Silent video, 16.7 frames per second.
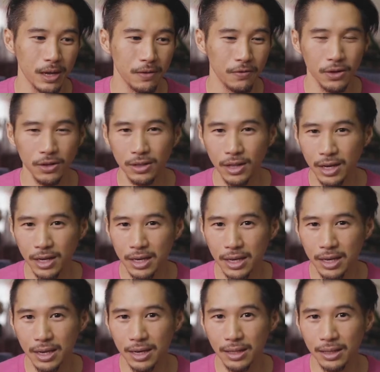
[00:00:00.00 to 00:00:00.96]
if you're
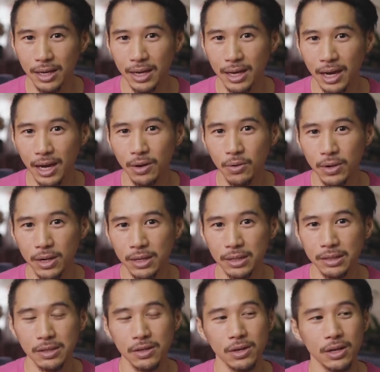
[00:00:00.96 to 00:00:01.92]
lucky, like I
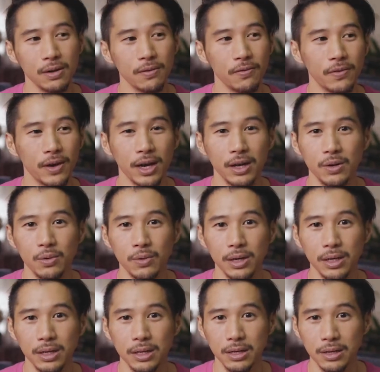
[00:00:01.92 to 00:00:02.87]
was, you can find
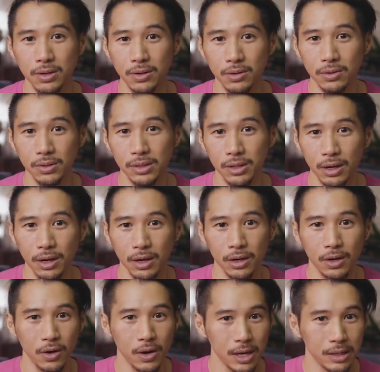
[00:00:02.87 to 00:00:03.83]
one used
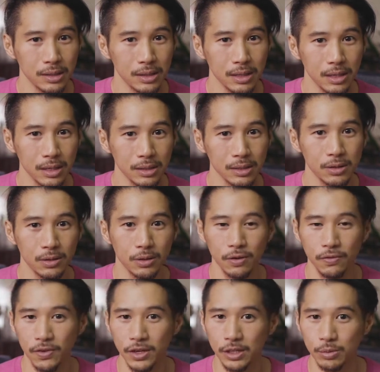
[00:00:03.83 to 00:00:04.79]
on Craigslist
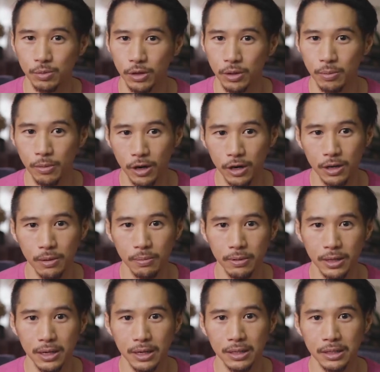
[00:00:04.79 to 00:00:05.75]
or Facebook
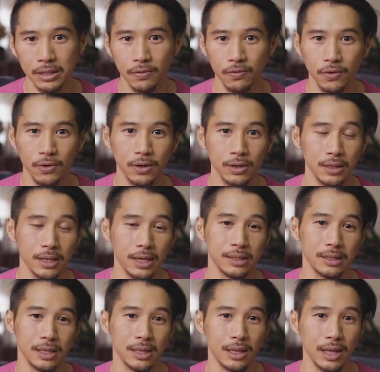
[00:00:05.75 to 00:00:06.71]
Marketplace for
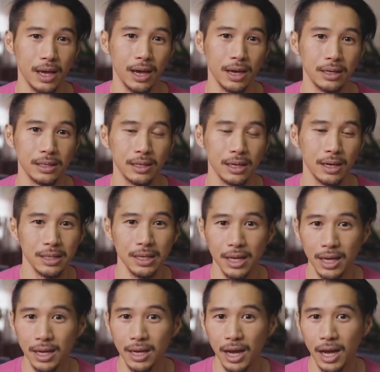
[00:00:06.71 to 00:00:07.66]
less than that.
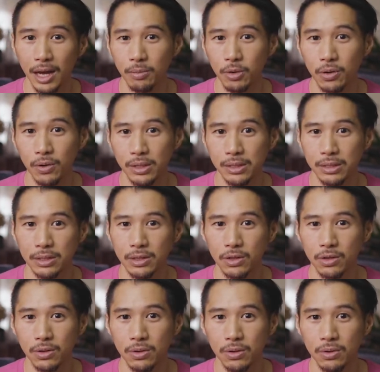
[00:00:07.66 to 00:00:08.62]
Today, I'm going
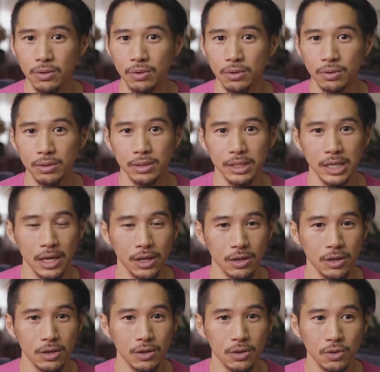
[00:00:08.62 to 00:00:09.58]
to tell
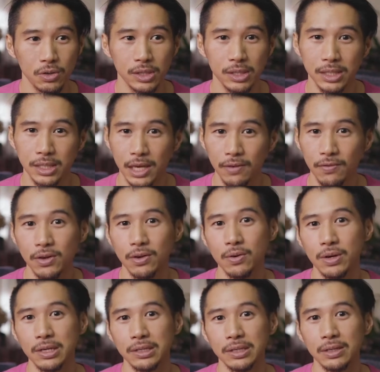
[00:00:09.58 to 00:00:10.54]
you 7
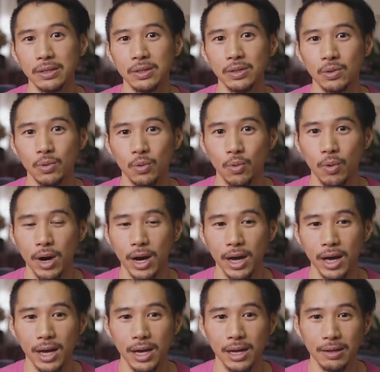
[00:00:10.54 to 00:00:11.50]
reasons
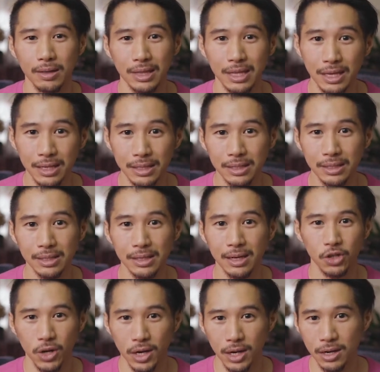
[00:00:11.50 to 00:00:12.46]
why this
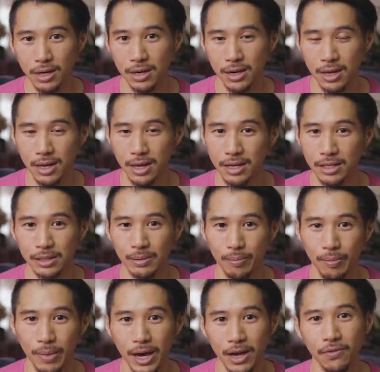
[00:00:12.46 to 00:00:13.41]
trainer is
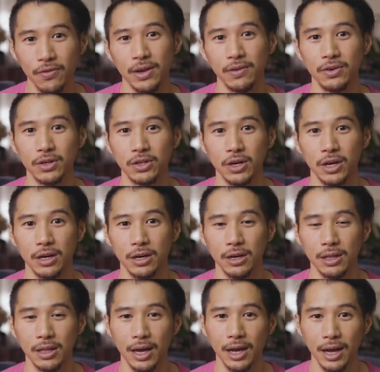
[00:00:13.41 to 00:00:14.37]
my favorite
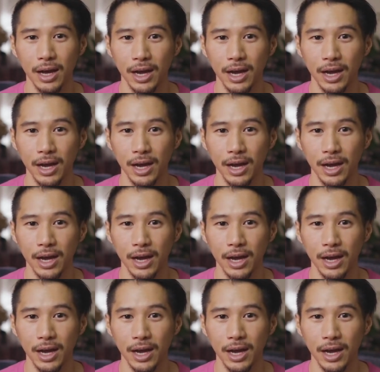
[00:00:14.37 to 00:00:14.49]
trainer that